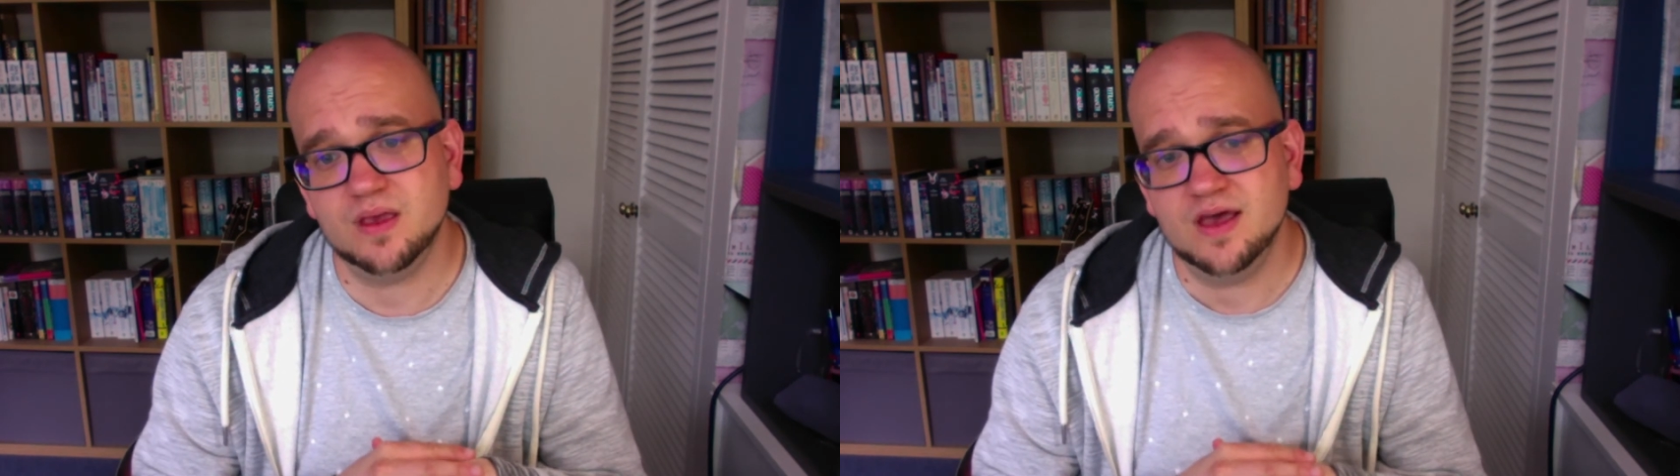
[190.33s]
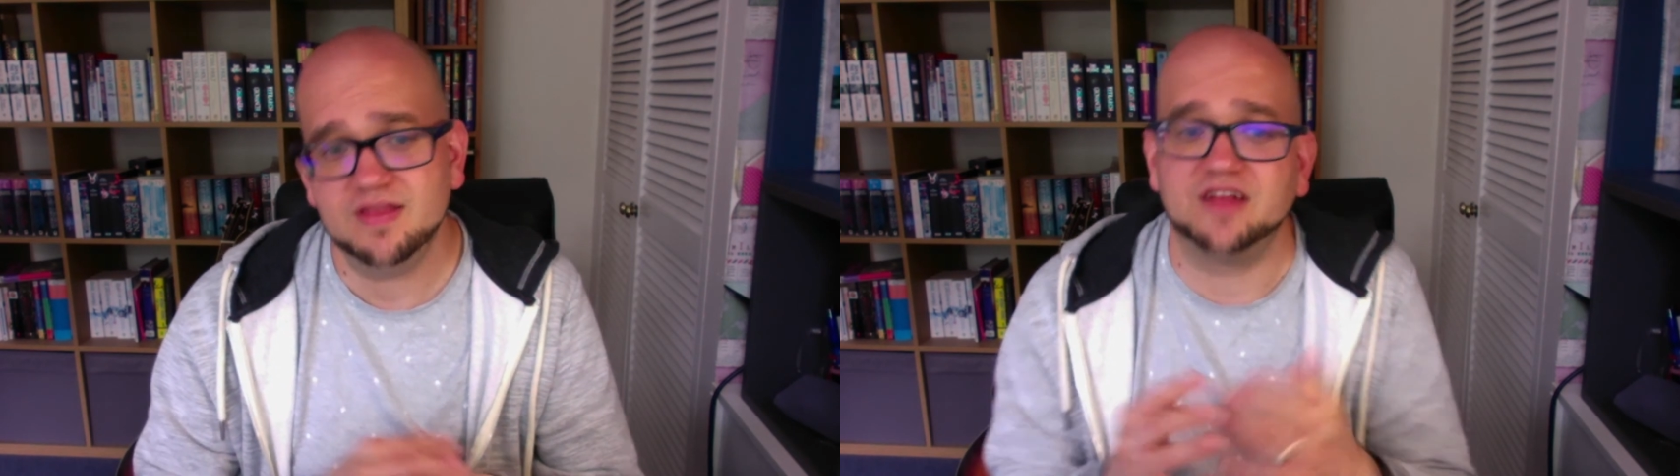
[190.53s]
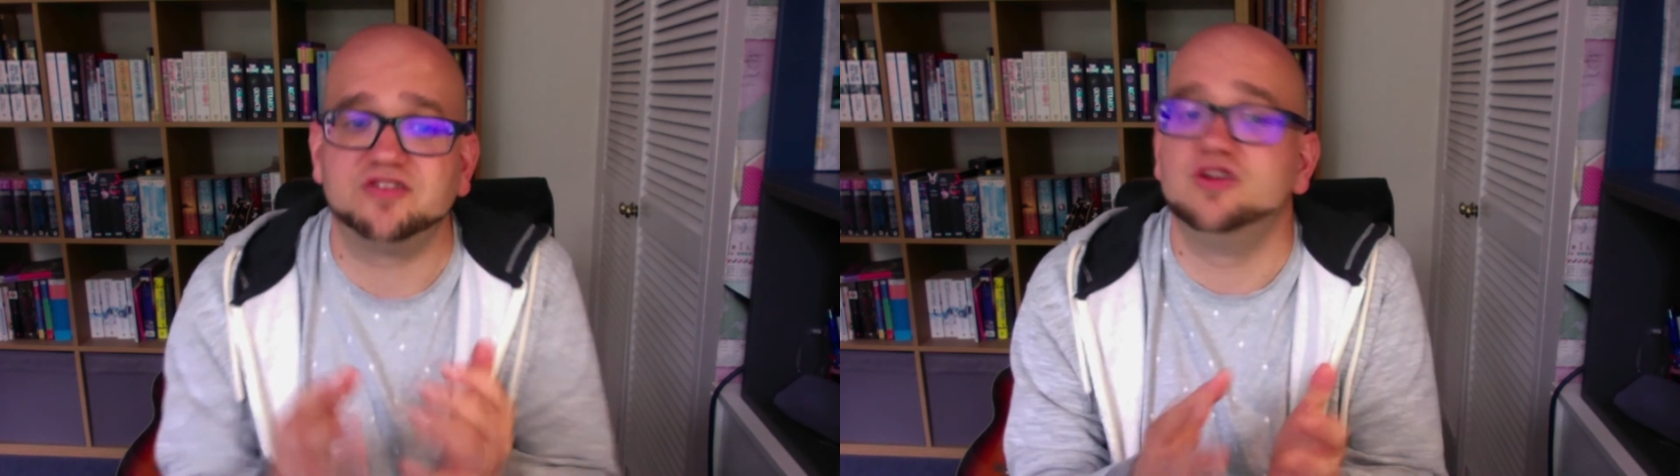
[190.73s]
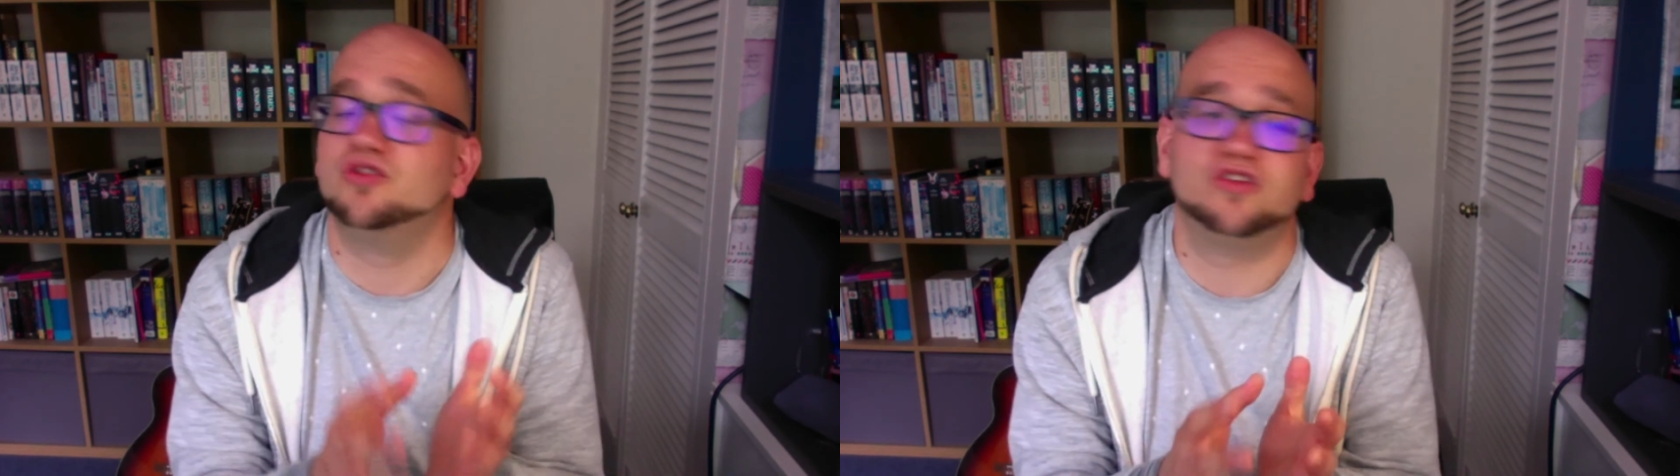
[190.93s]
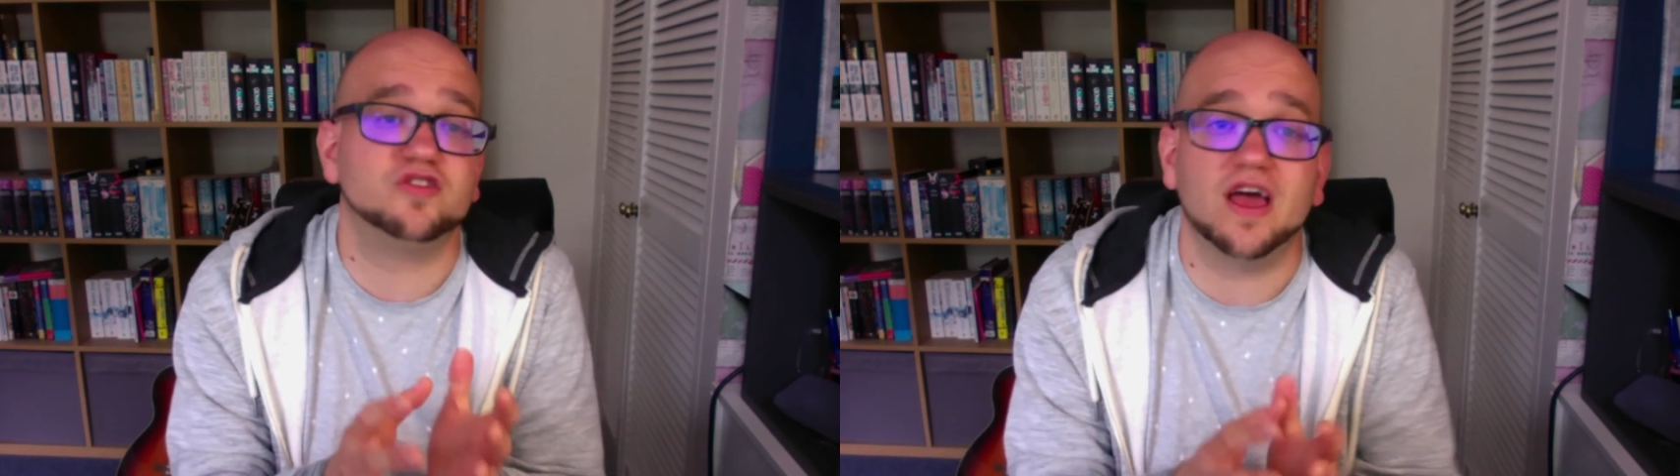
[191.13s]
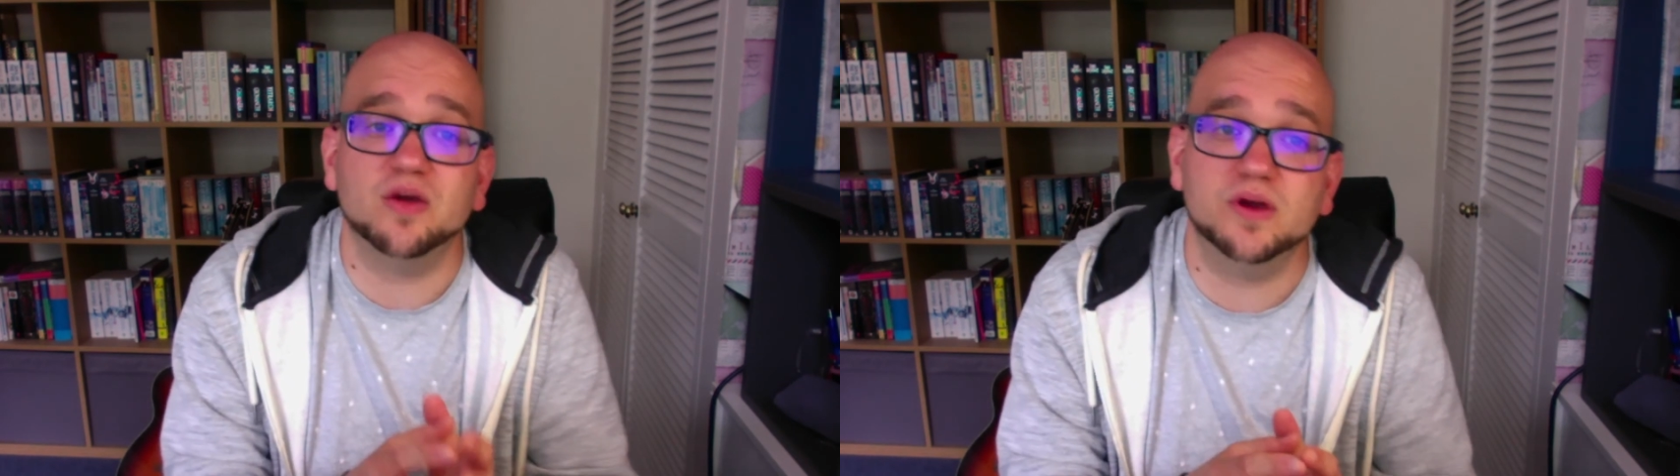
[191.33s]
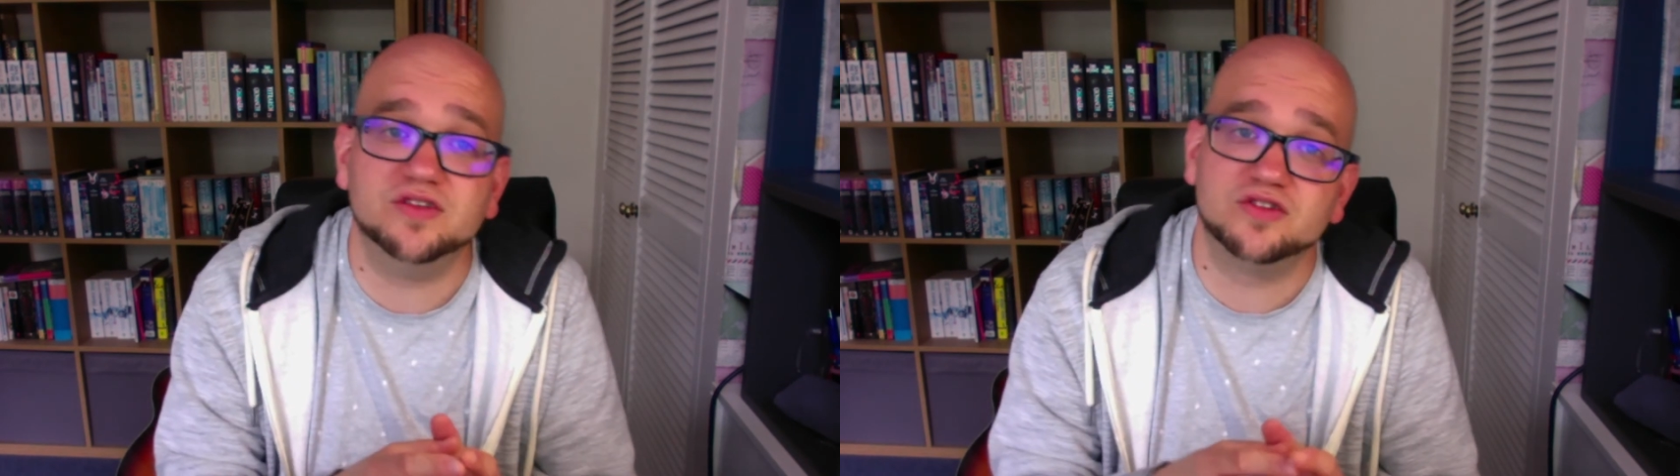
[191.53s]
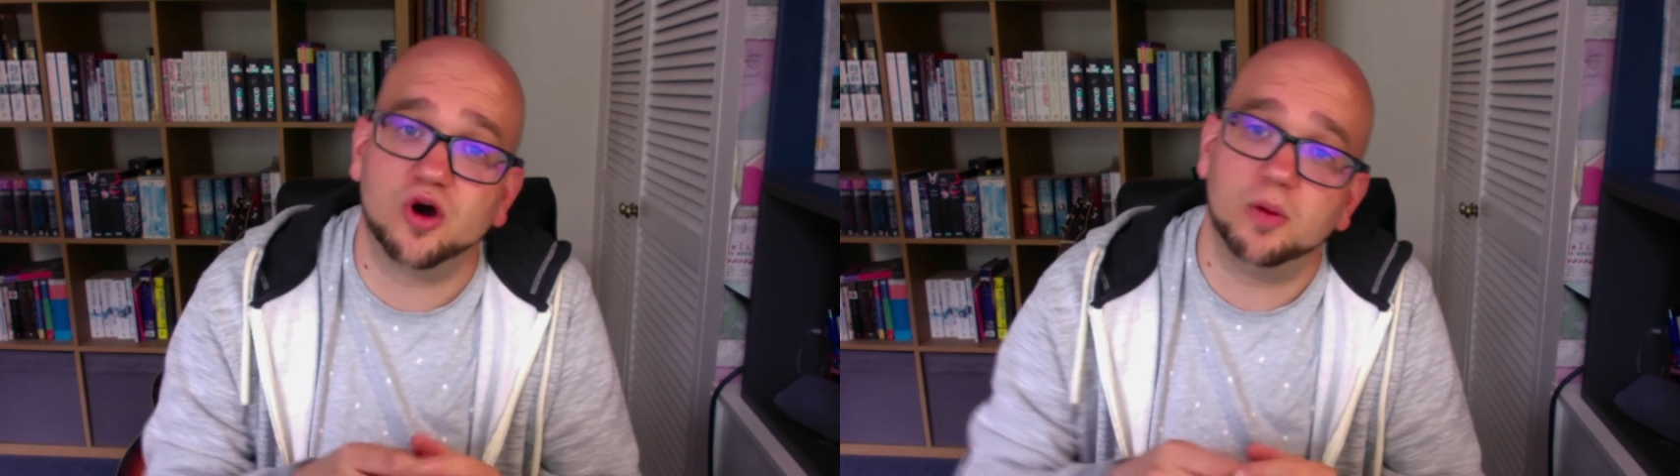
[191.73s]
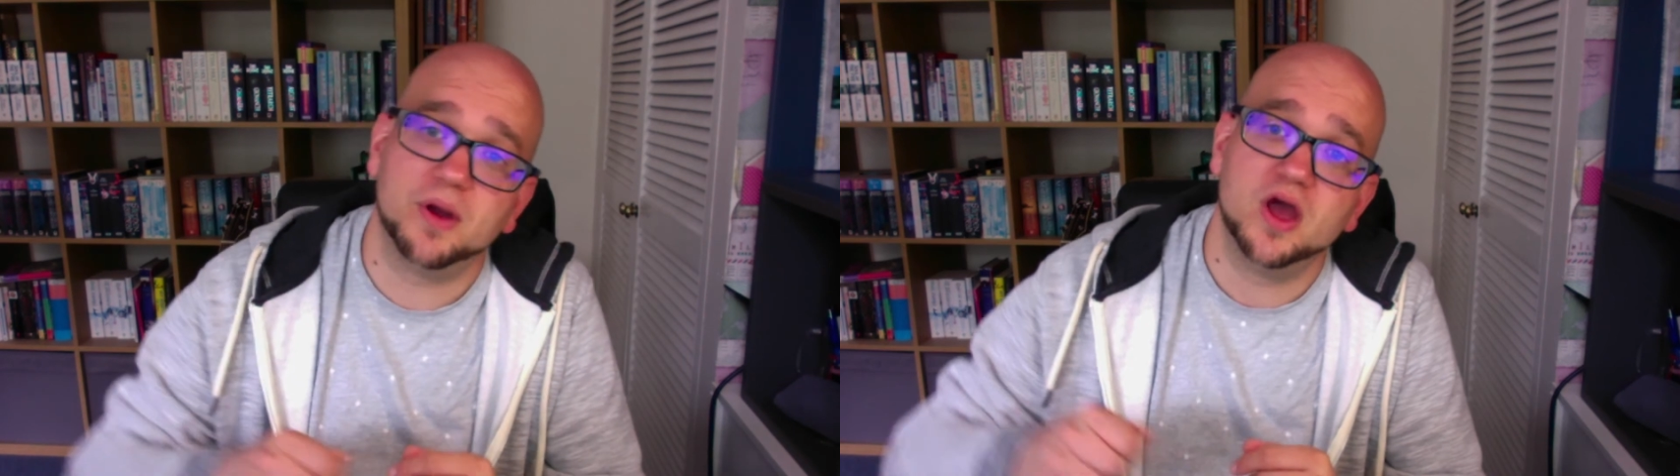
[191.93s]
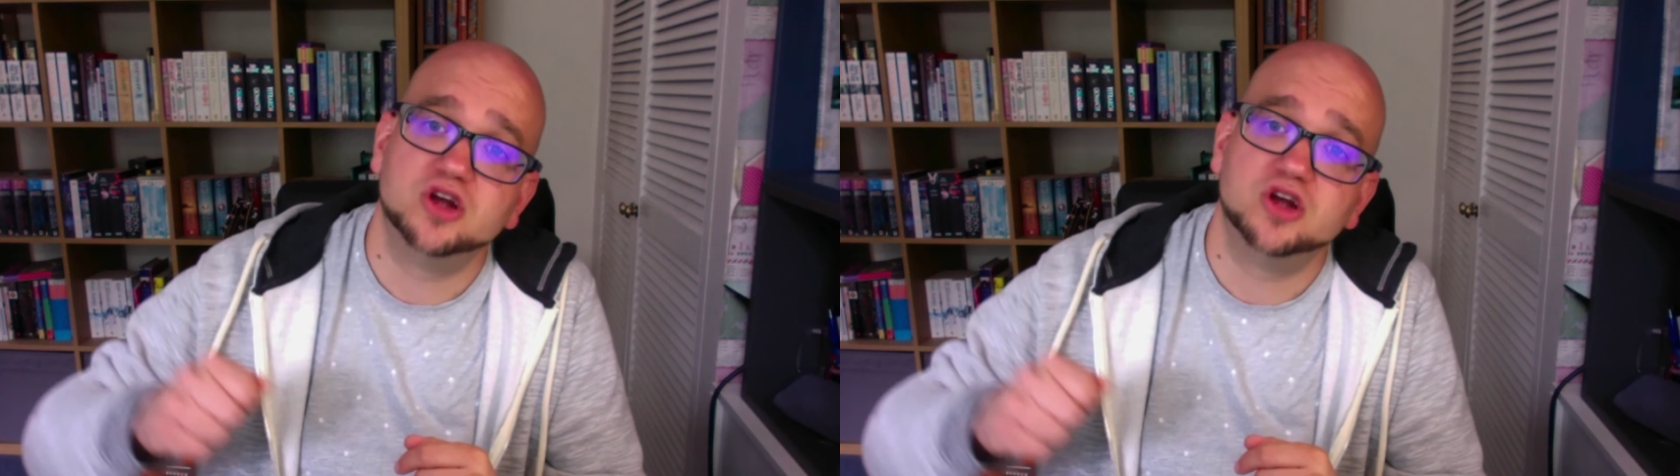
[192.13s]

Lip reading: That's not to say we stop